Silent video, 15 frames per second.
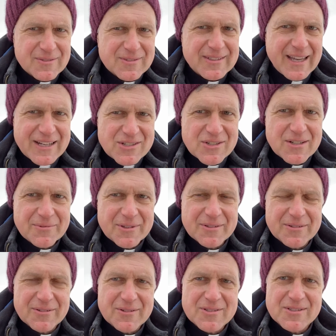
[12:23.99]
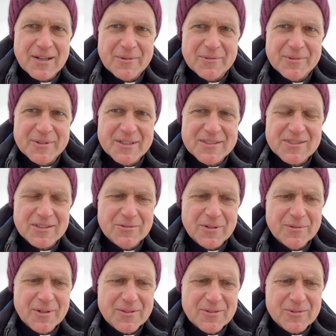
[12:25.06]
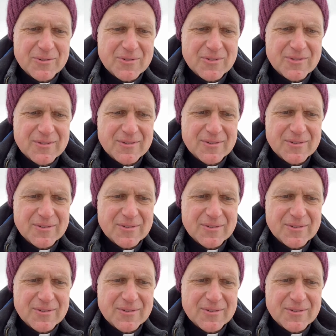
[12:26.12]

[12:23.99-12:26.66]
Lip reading: tension, when there's someone we disagree with who's